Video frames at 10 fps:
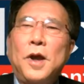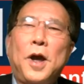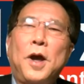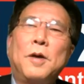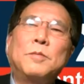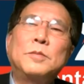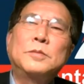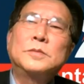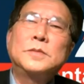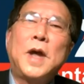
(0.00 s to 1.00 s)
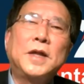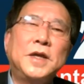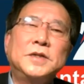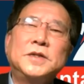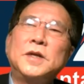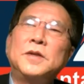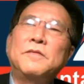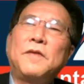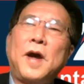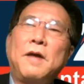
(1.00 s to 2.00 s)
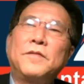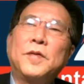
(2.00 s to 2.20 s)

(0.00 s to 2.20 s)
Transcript: uh, nineteen seventy five.